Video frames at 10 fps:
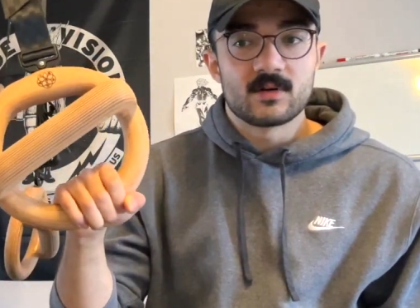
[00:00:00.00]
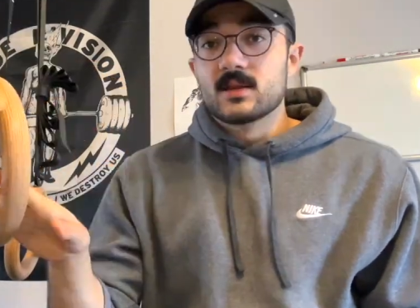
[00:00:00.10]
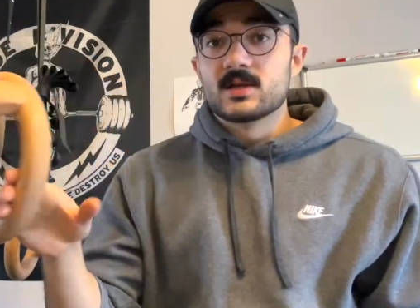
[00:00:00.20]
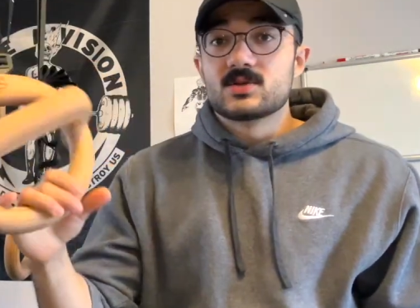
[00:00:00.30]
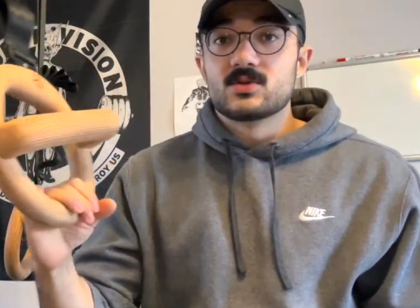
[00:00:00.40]
It
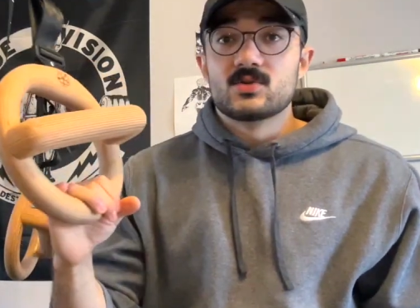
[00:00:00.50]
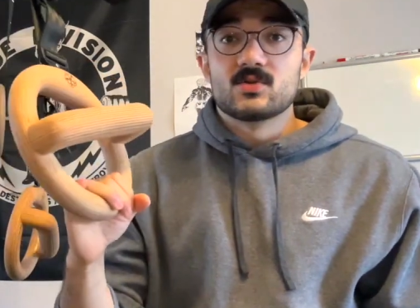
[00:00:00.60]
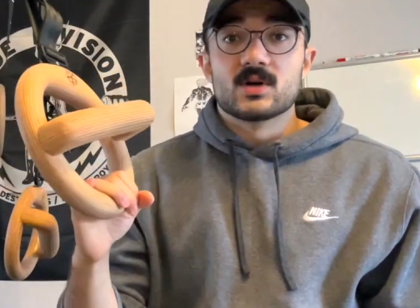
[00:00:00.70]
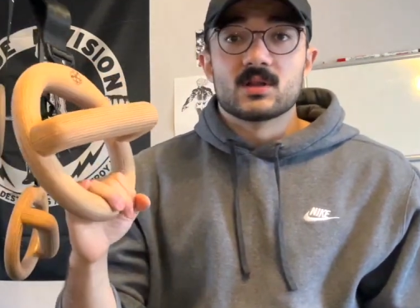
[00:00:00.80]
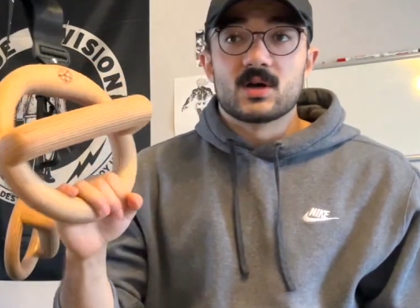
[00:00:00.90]
lets you
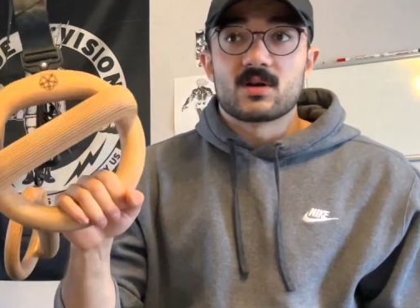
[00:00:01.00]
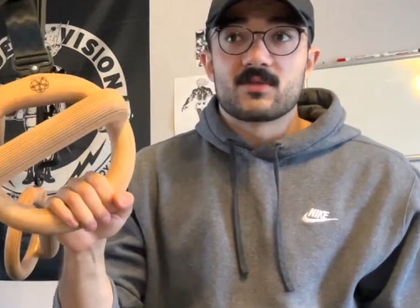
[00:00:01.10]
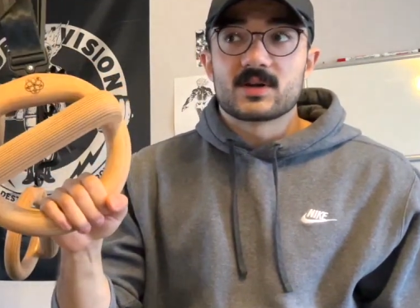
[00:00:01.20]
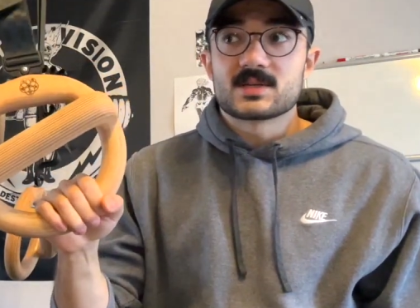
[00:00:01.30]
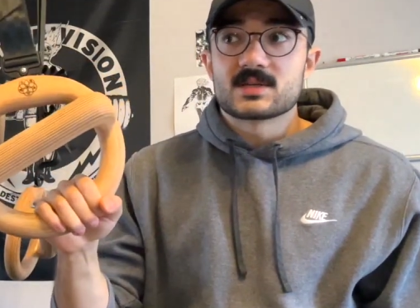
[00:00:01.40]
do a lot of
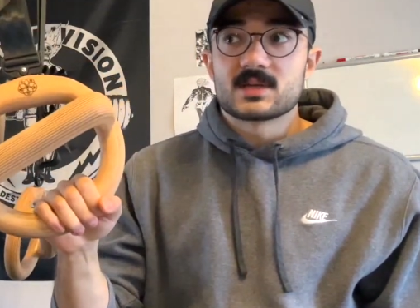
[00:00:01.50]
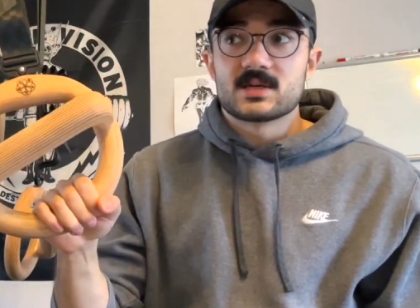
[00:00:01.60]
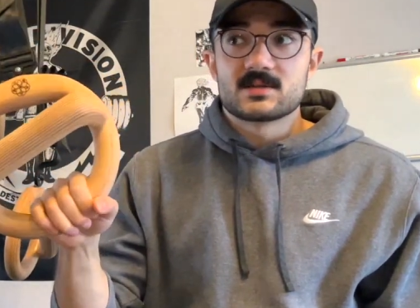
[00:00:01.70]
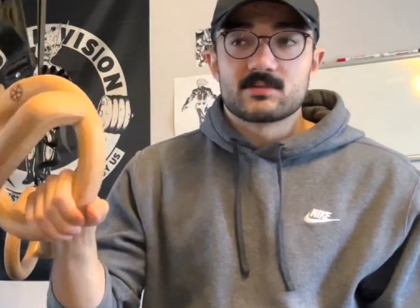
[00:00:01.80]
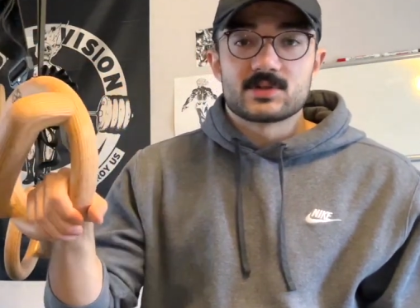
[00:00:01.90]

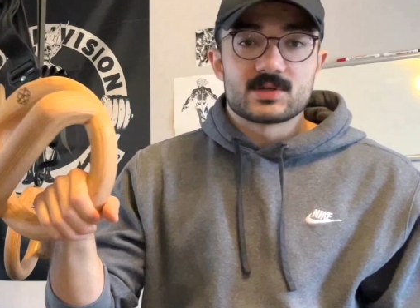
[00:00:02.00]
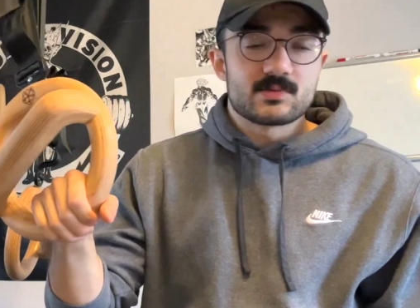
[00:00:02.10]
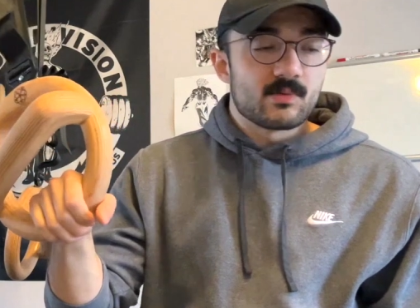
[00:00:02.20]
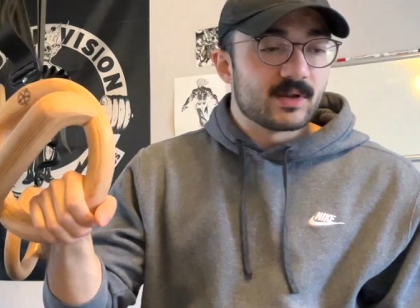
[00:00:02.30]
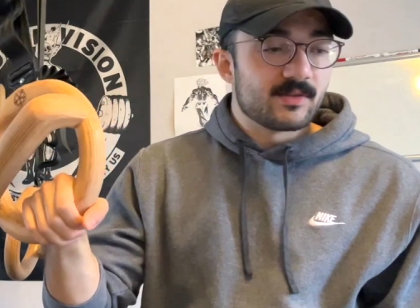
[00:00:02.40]
exercises with
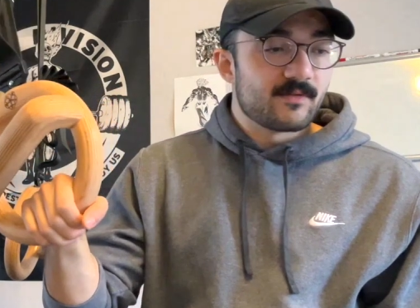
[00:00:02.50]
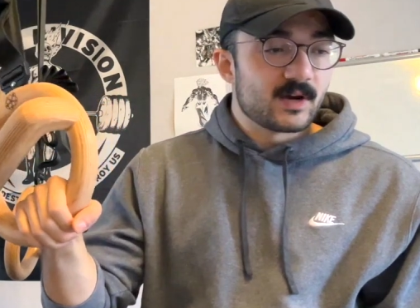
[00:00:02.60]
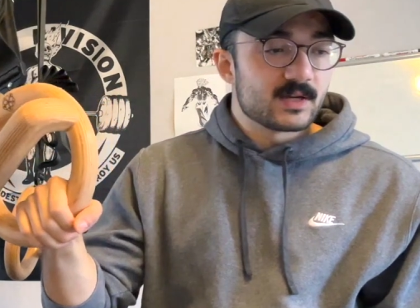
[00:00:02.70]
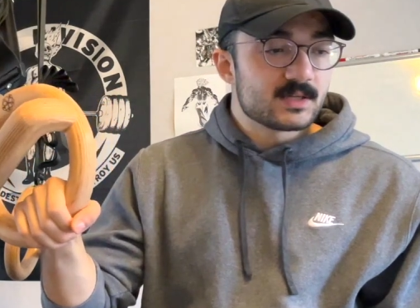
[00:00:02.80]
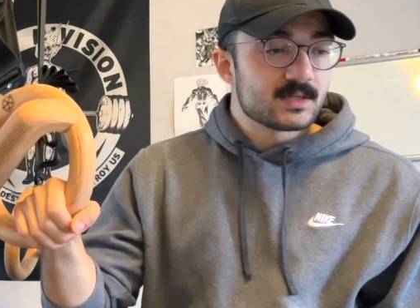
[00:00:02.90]
just one
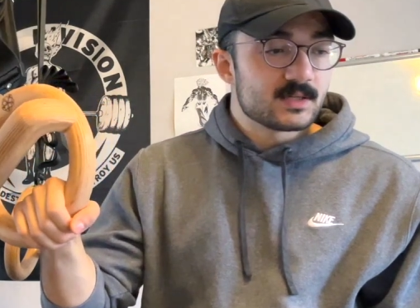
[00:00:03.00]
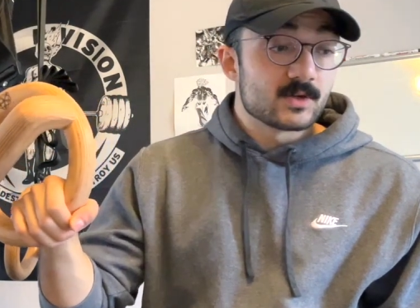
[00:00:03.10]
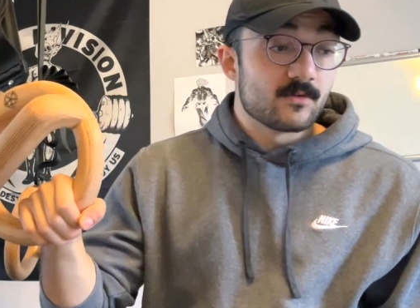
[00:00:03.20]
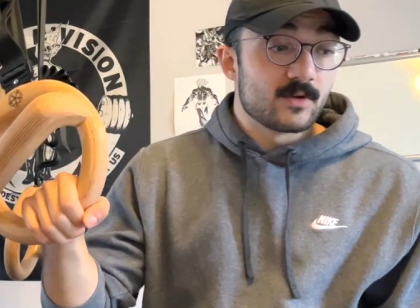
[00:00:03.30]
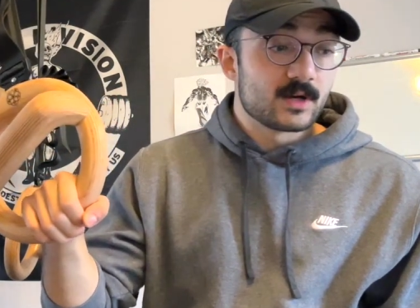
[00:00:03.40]
device.
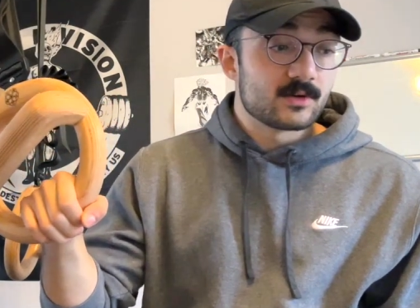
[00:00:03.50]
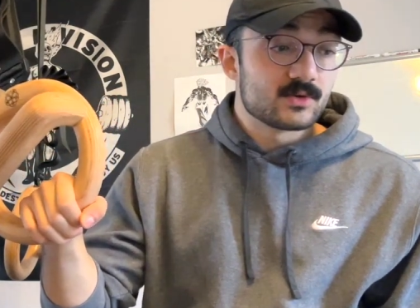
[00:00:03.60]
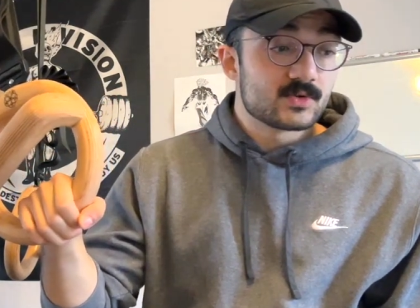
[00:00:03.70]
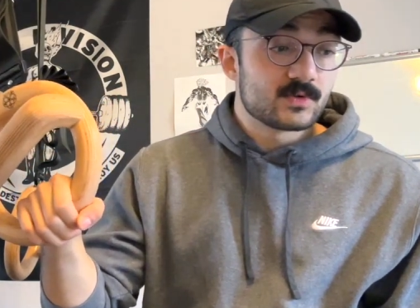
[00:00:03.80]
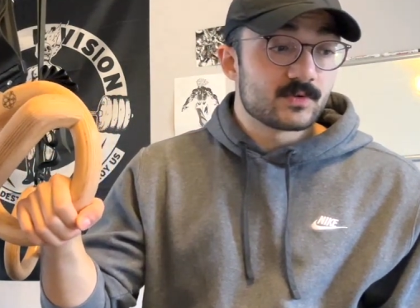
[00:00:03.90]
So very
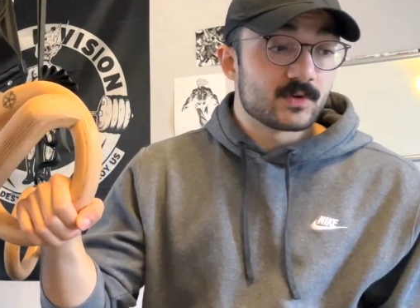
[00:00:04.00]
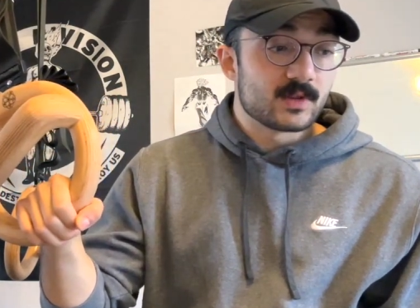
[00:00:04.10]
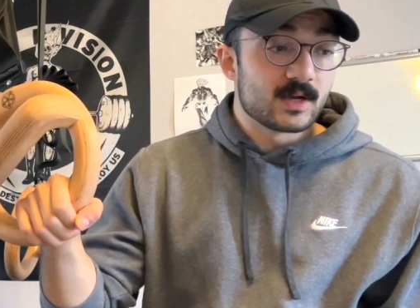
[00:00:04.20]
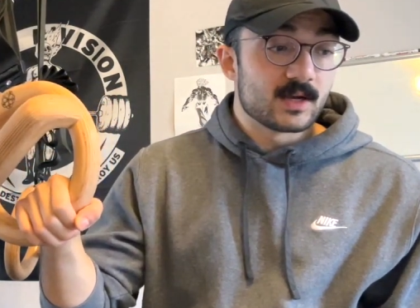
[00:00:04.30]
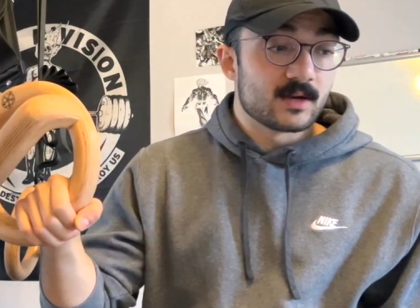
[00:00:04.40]
useful for
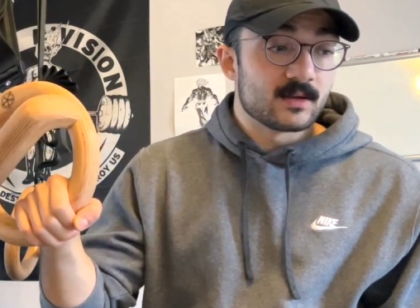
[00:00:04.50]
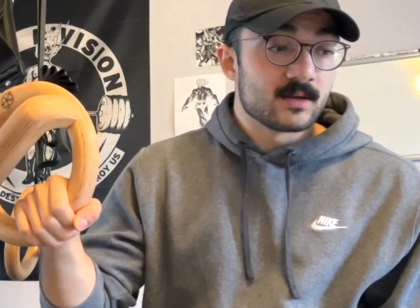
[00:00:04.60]
that.